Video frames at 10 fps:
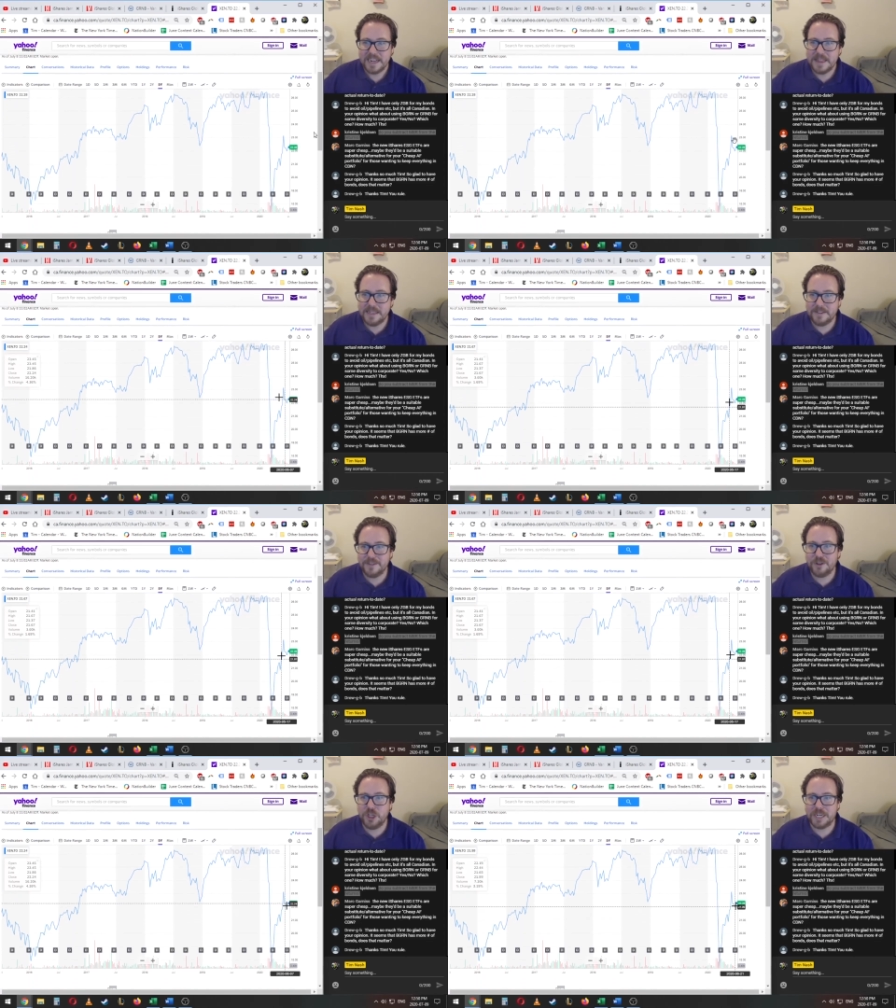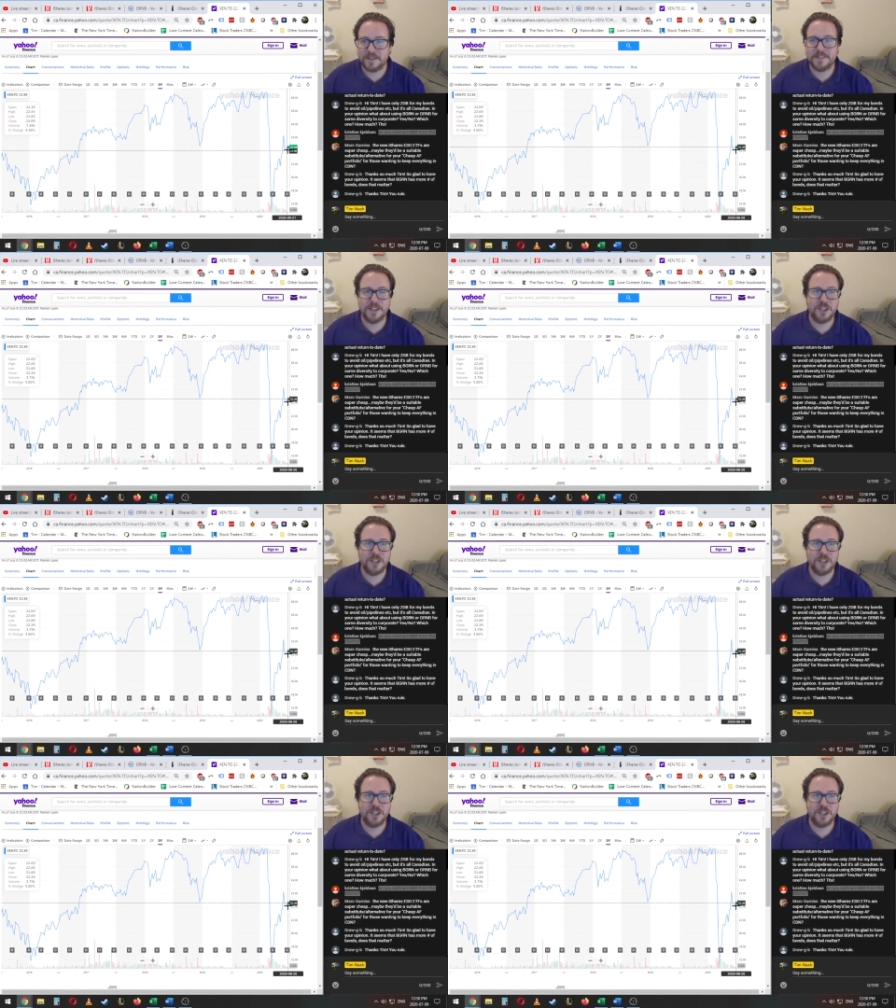This is just the share
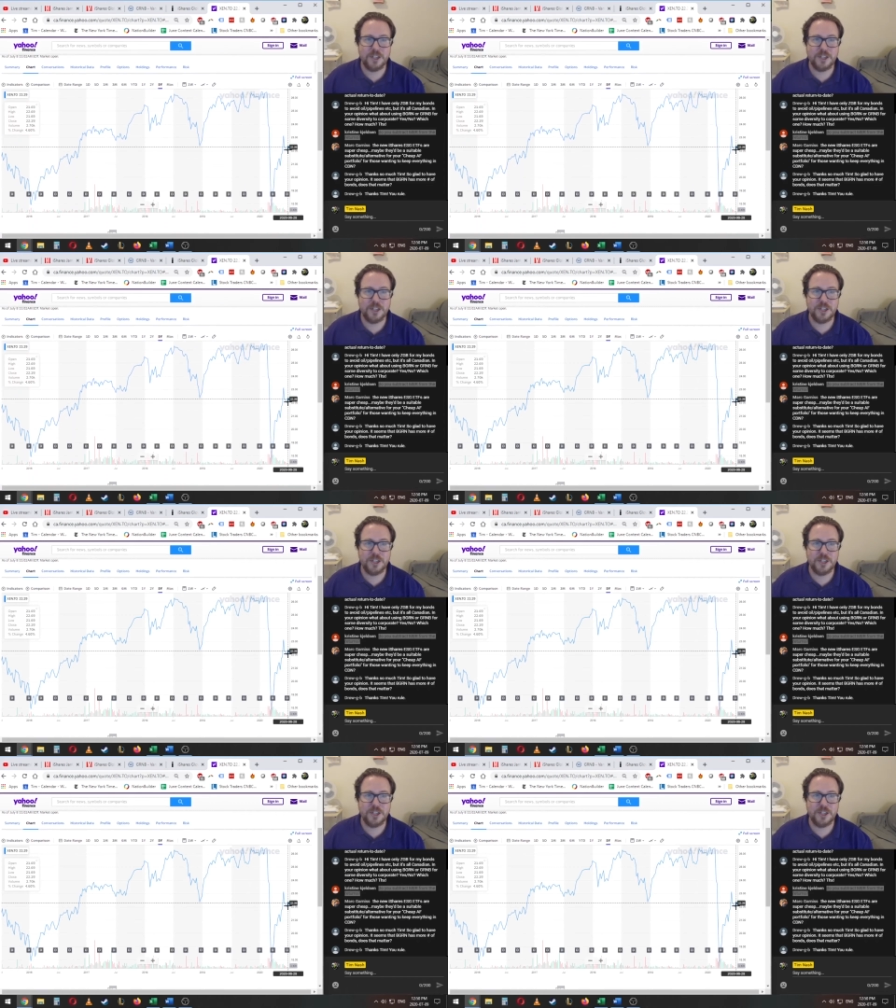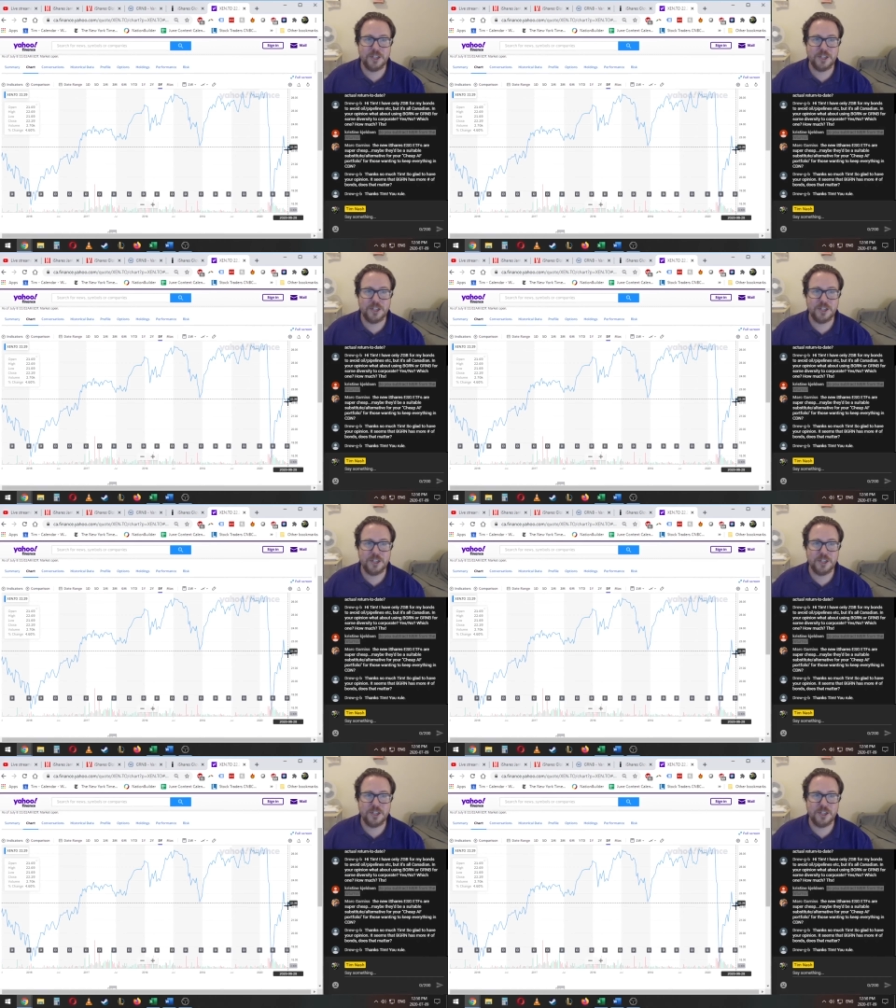price. So
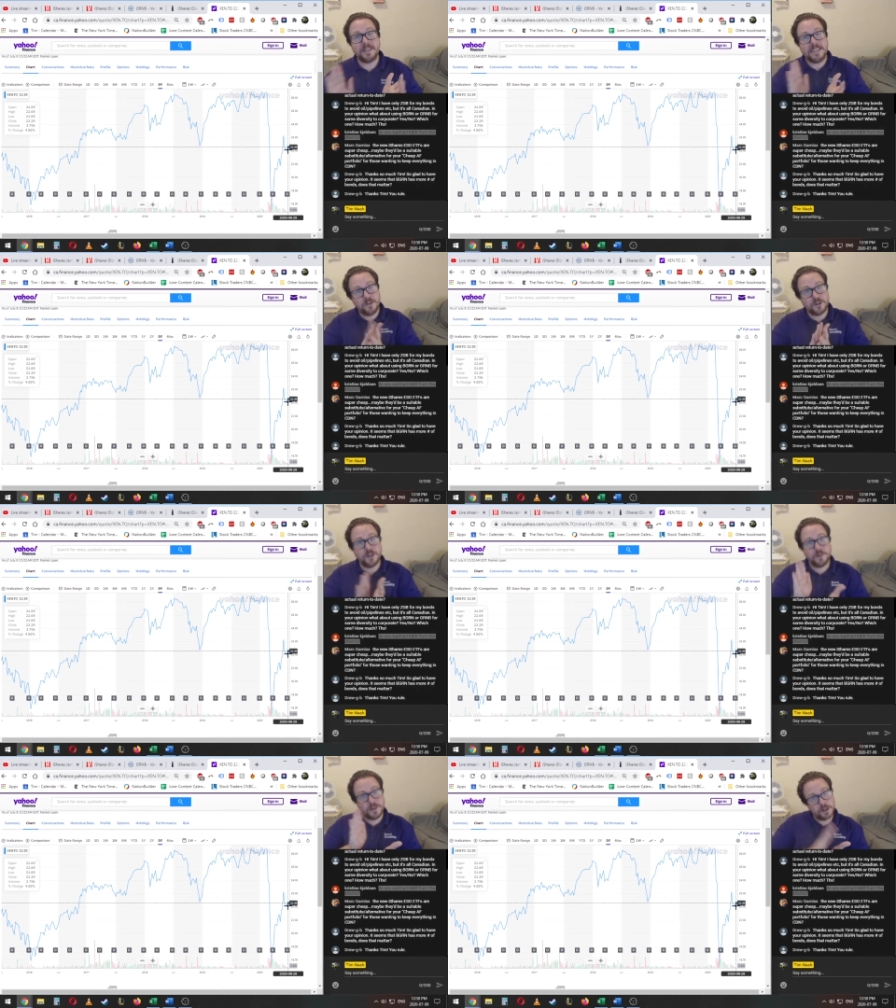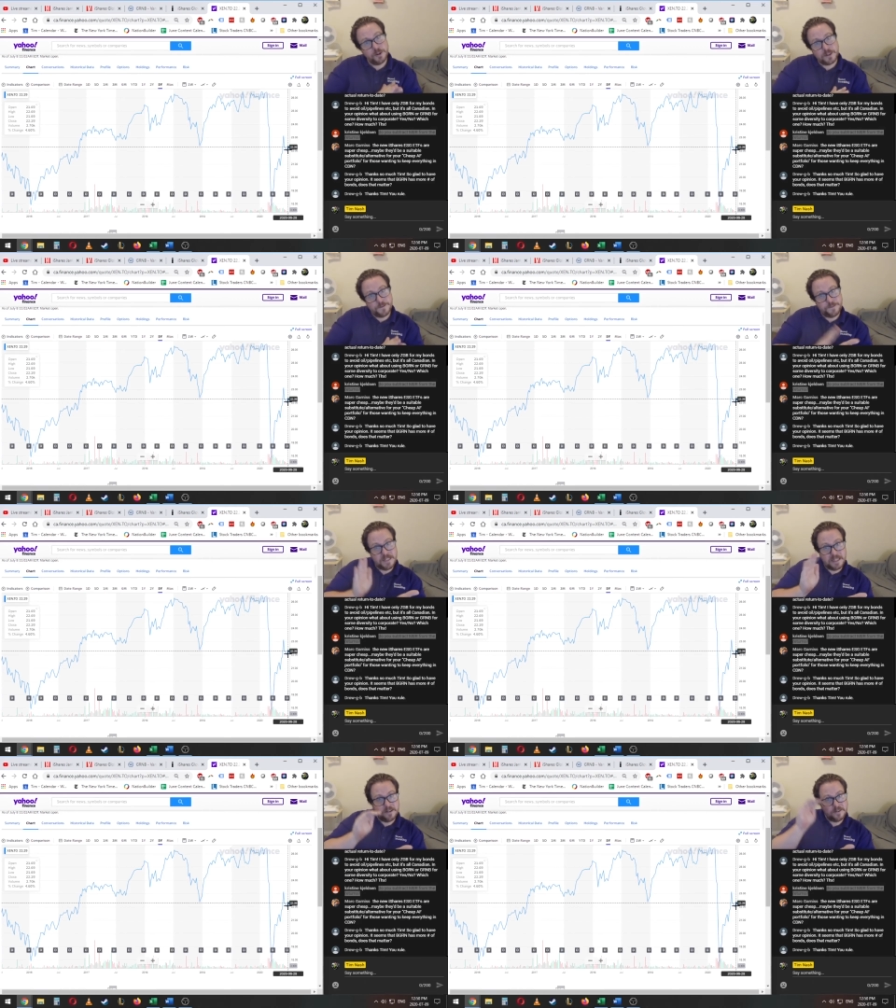this is going to include the
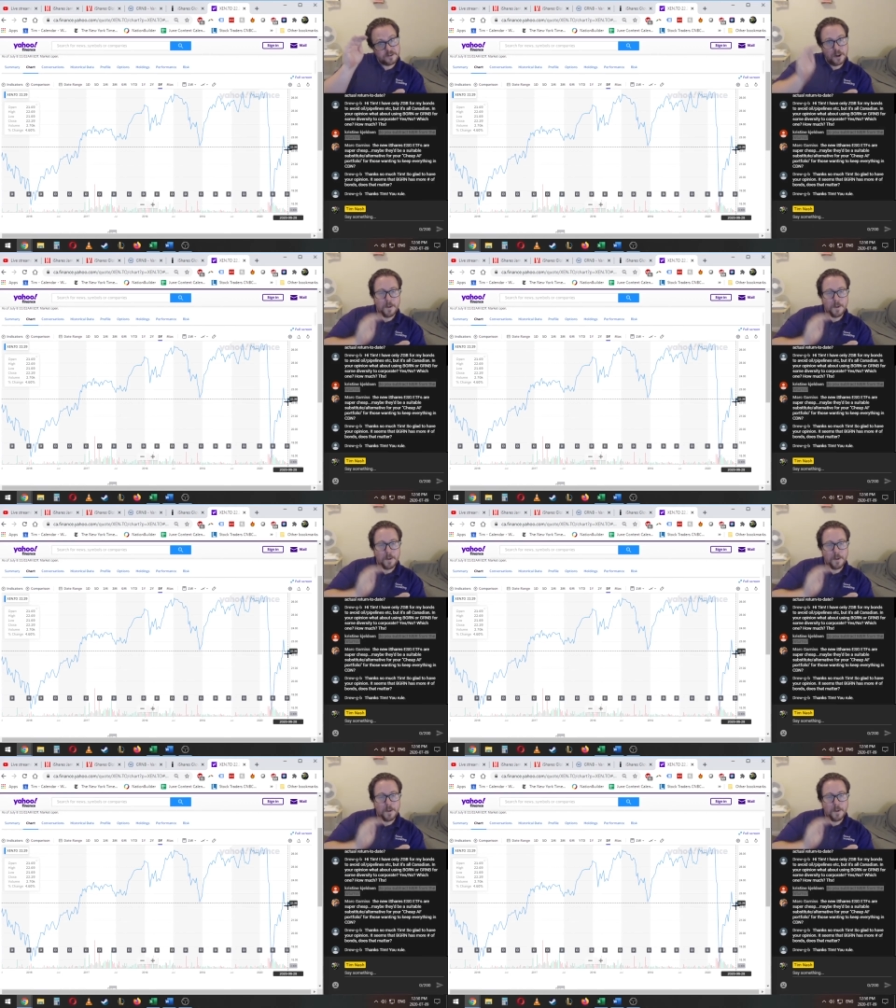fees,